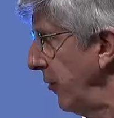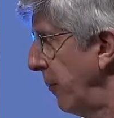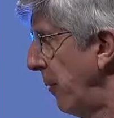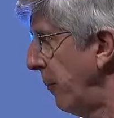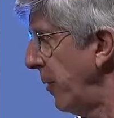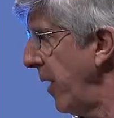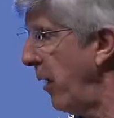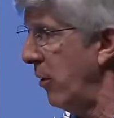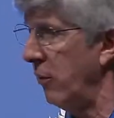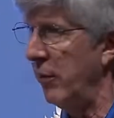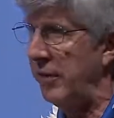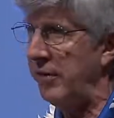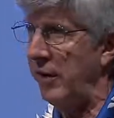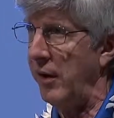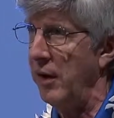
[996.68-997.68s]
from Empower, where
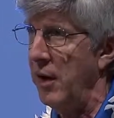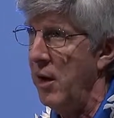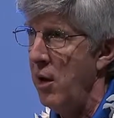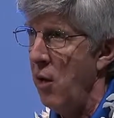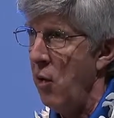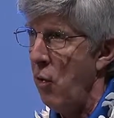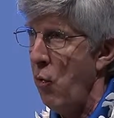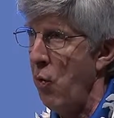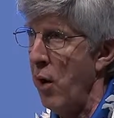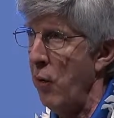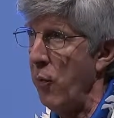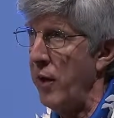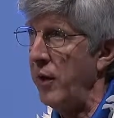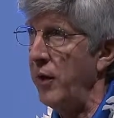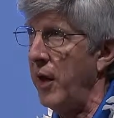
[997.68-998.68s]
he said, we're
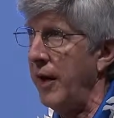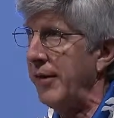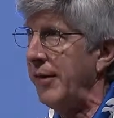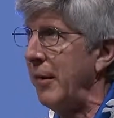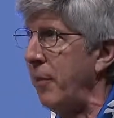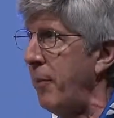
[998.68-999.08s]
realizing